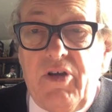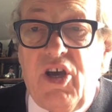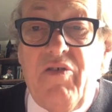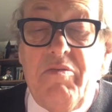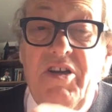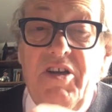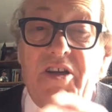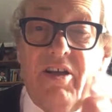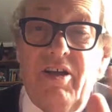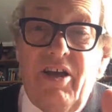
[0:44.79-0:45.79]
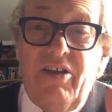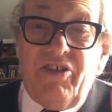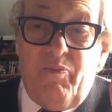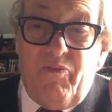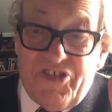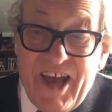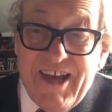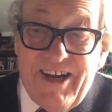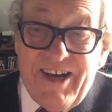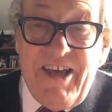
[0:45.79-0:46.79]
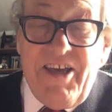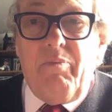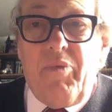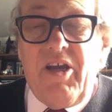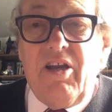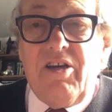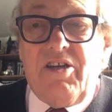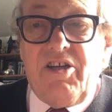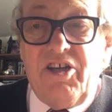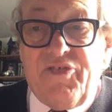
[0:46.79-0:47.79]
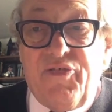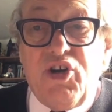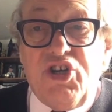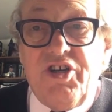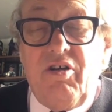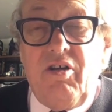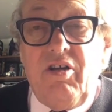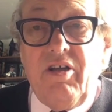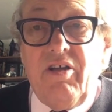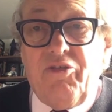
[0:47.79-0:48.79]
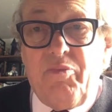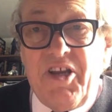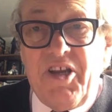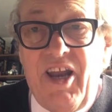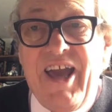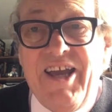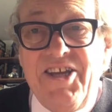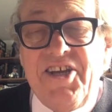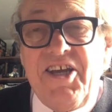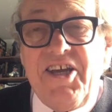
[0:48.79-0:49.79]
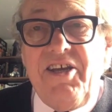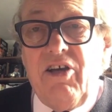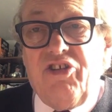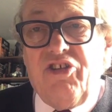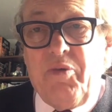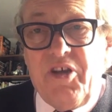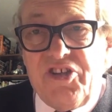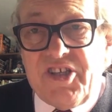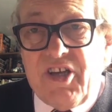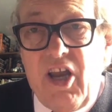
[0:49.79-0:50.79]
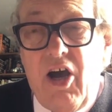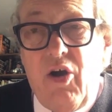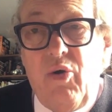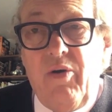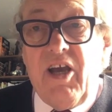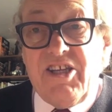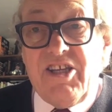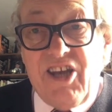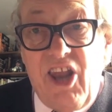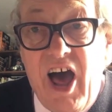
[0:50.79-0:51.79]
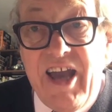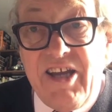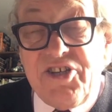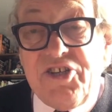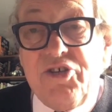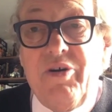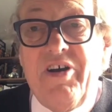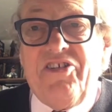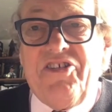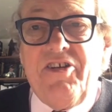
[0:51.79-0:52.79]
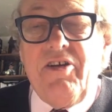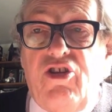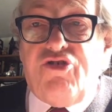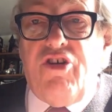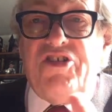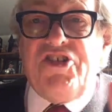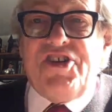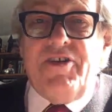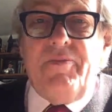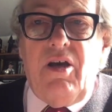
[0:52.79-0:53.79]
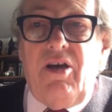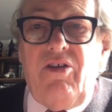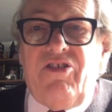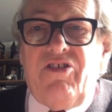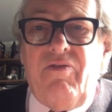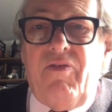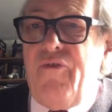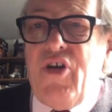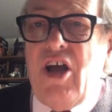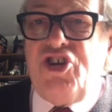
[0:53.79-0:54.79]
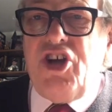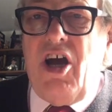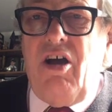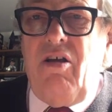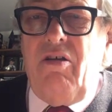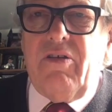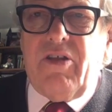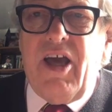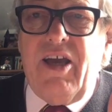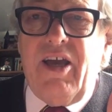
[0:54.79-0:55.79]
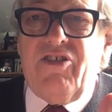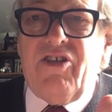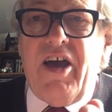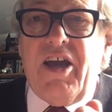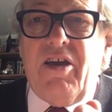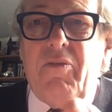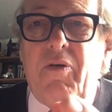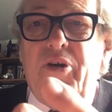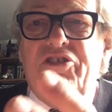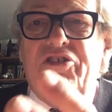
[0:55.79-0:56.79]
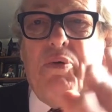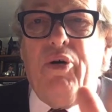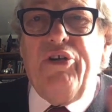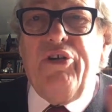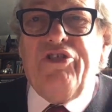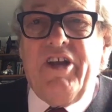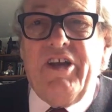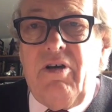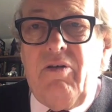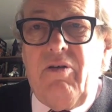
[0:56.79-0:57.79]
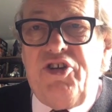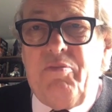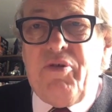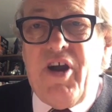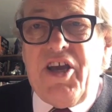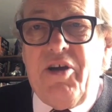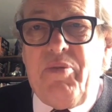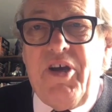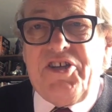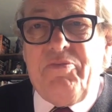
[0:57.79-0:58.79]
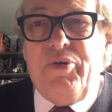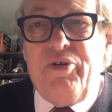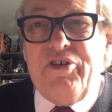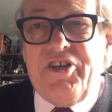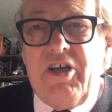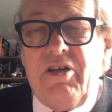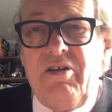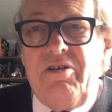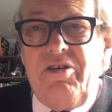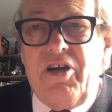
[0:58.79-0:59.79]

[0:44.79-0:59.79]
government has sadly been dysfunctional. It's been lazy. It's been slow. It's lied to us. Trust is a fragile thing. It's like a piece of porcelain. Once you break a piece of porcelain, you